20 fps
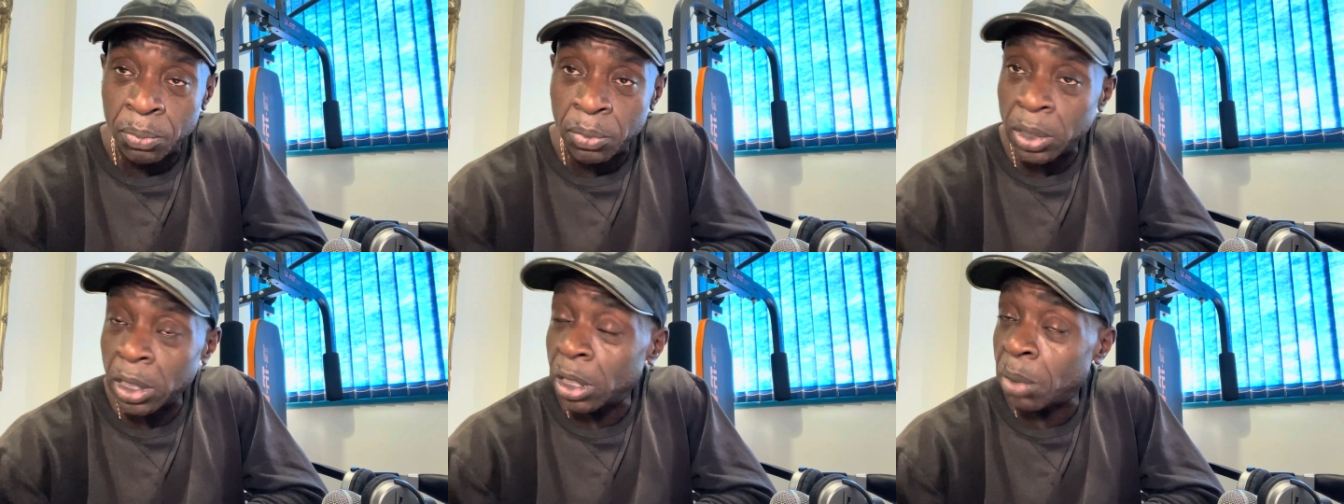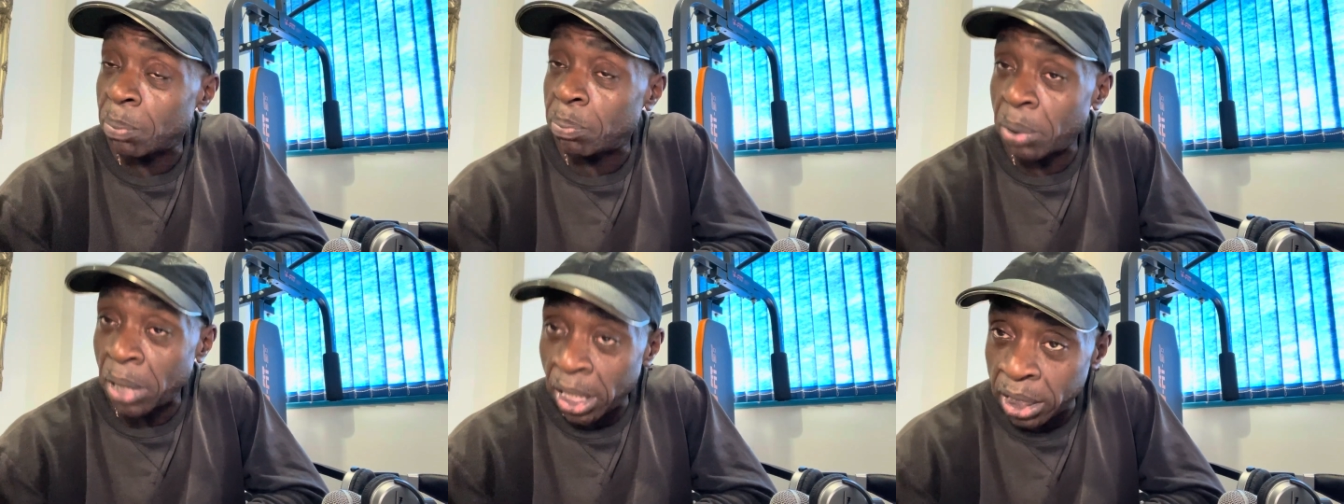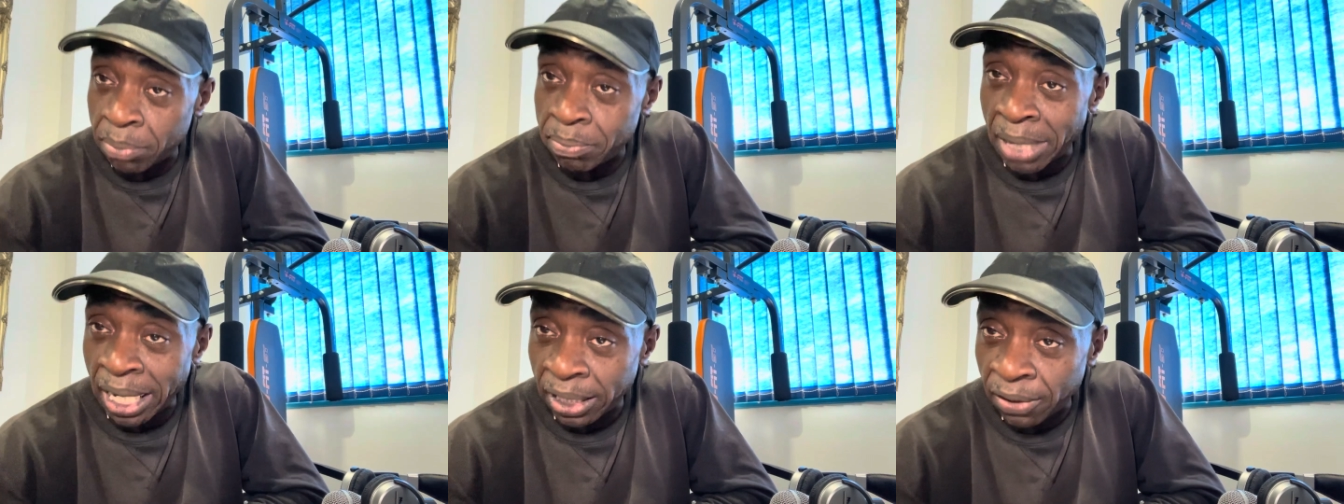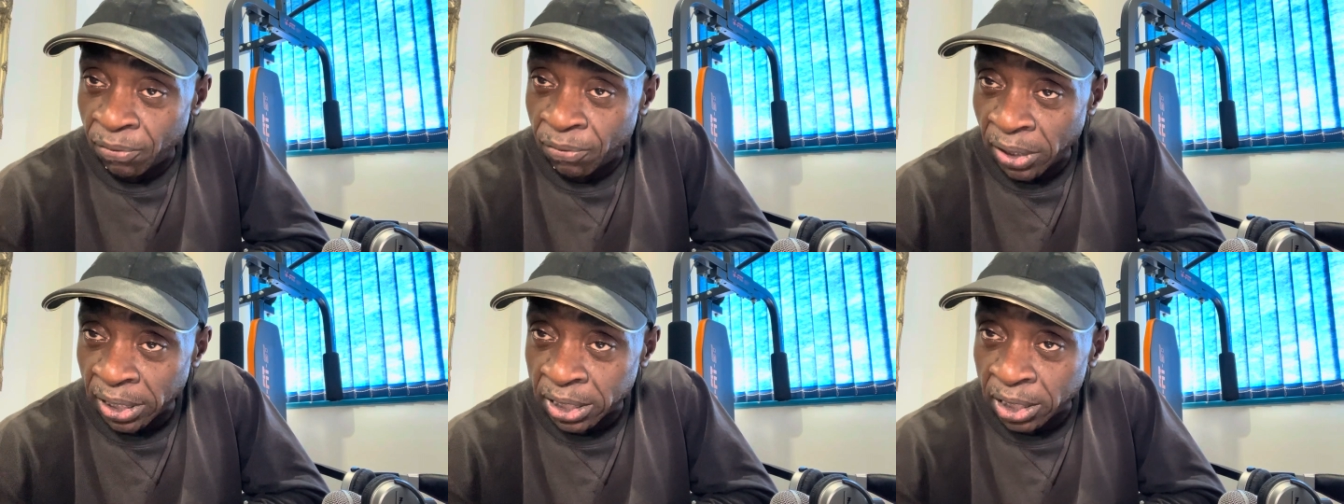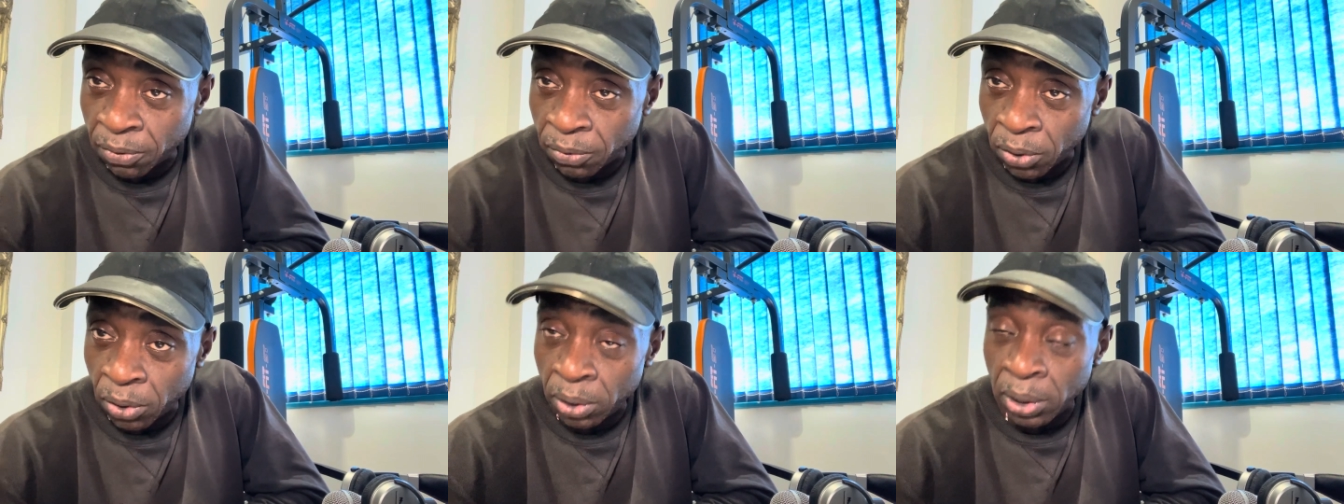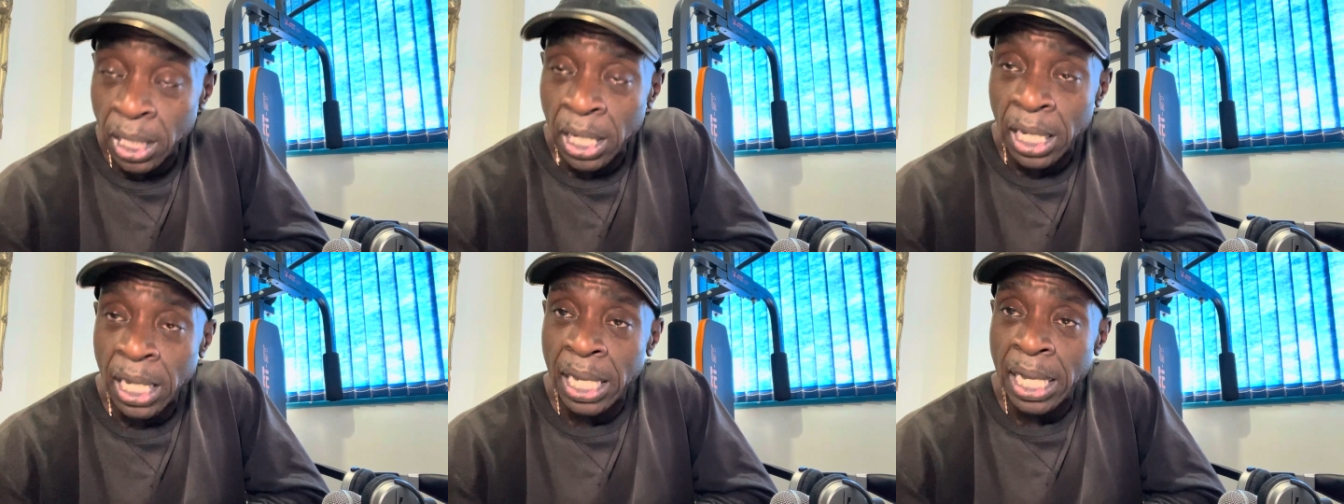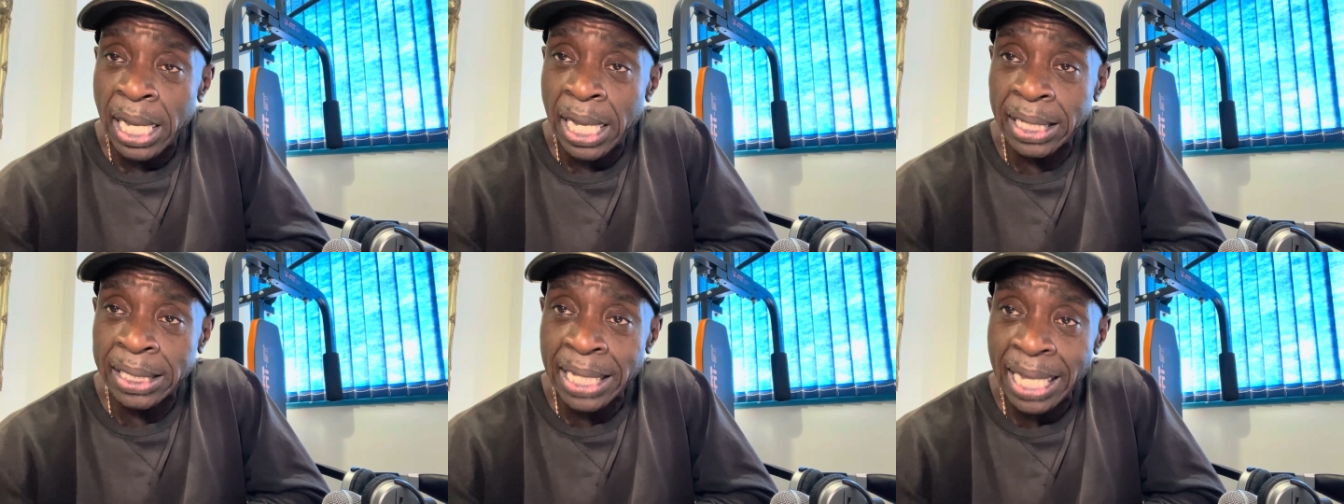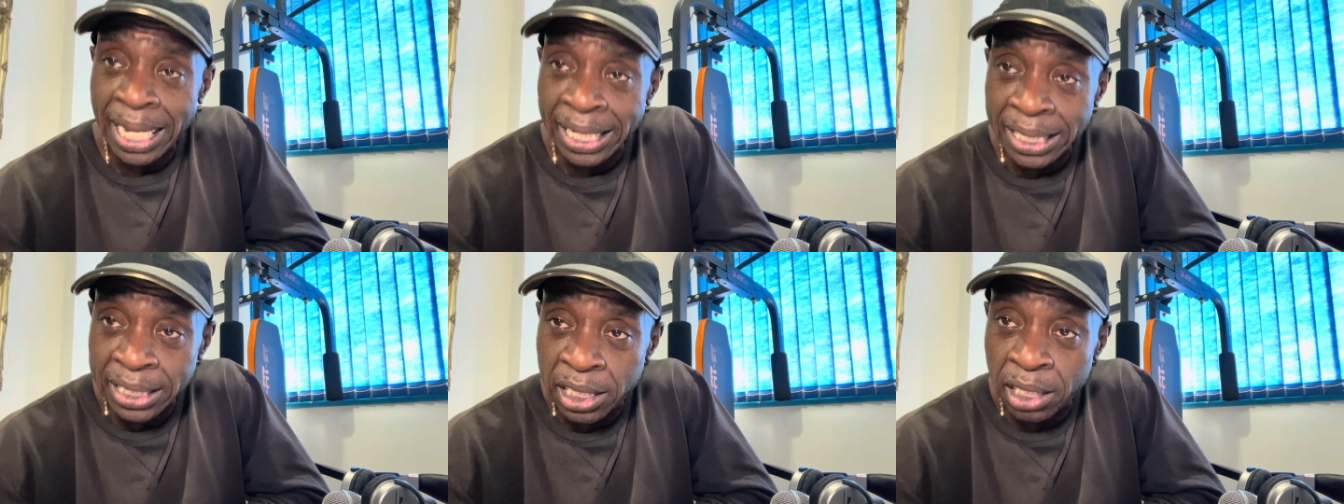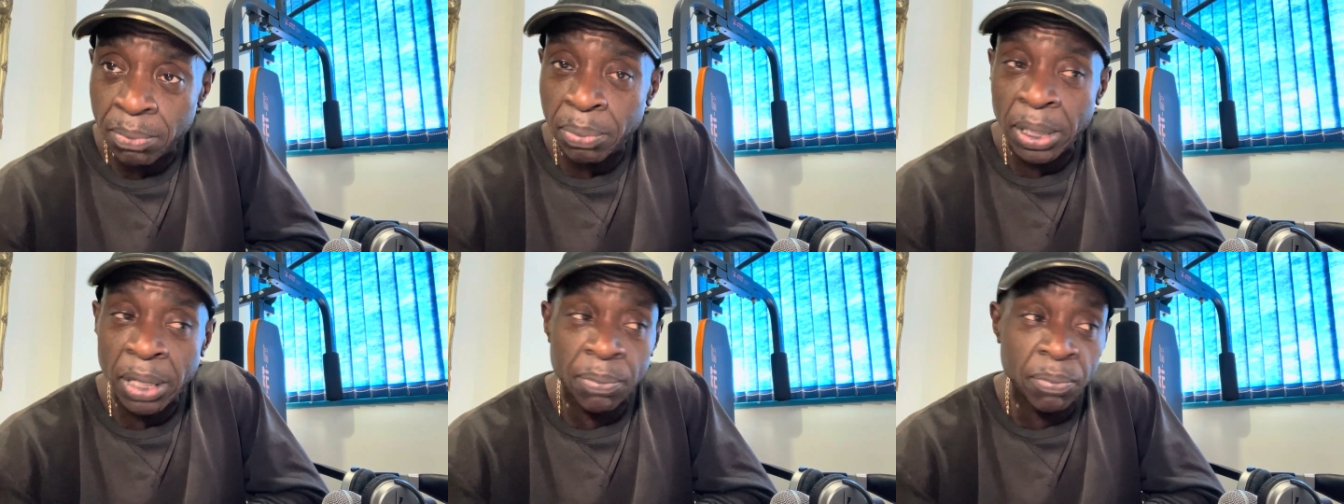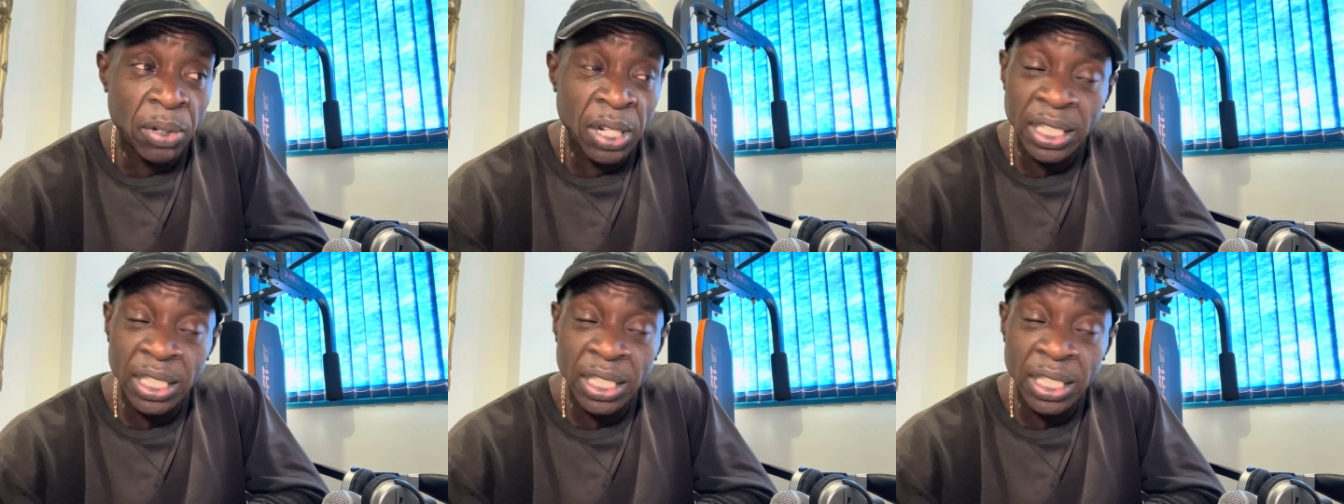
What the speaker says: the Burning Man Festival has had to be